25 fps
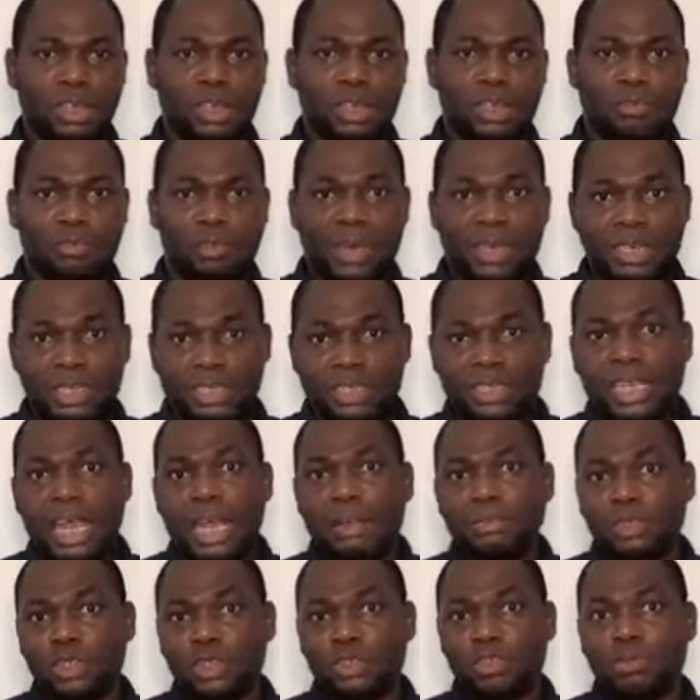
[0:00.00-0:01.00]
By the
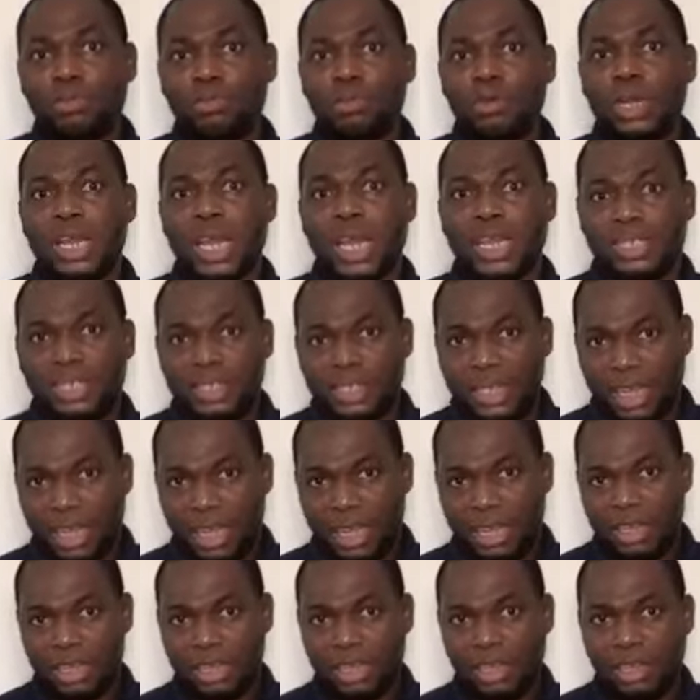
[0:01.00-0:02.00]
time Tinubu gets there,
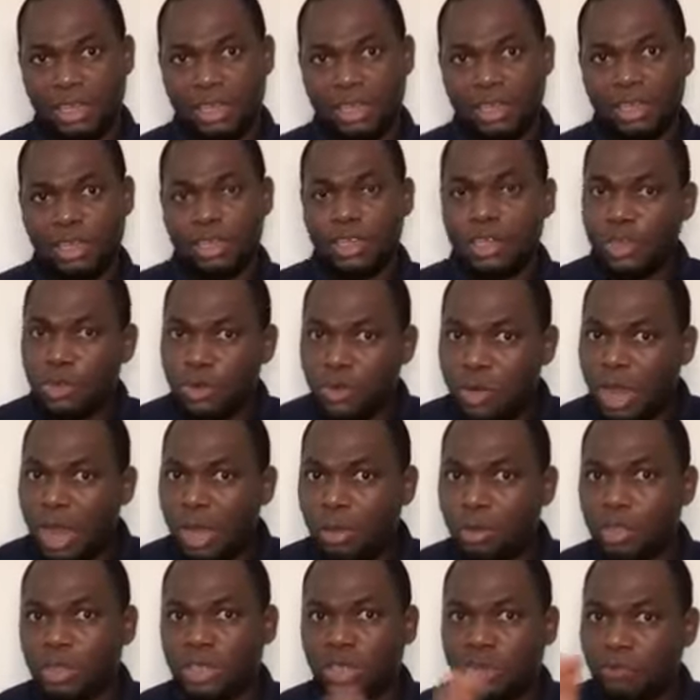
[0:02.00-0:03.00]
you know
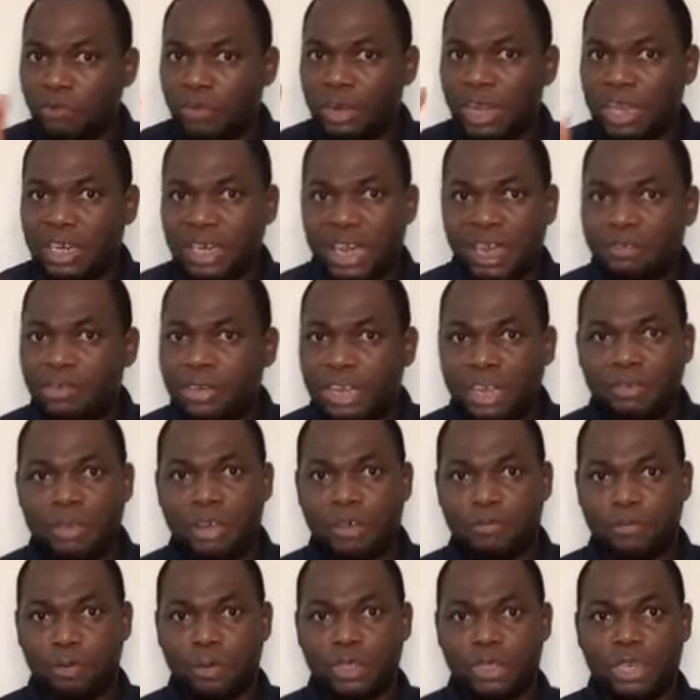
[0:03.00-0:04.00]
Hausa Fulani have never
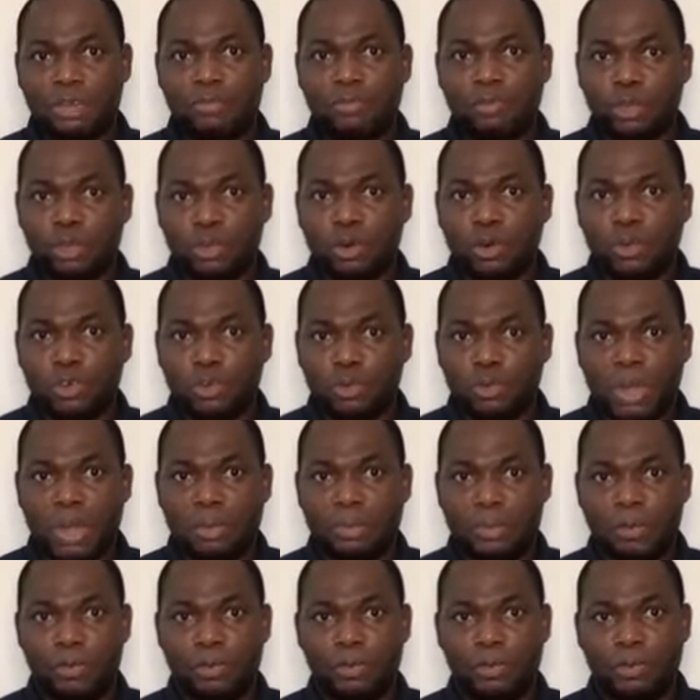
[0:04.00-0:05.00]
voted for Yoruba
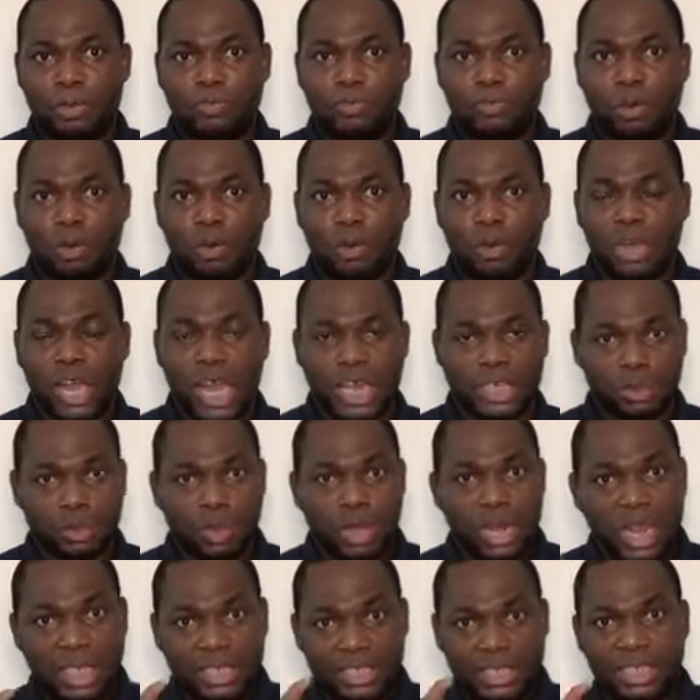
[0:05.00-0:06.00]
people before, as
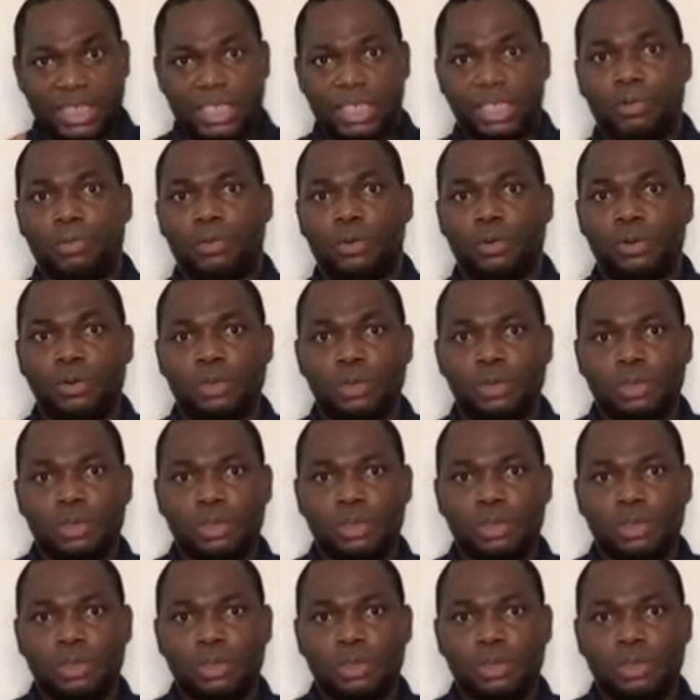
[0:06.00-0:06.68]
well as the Igbo.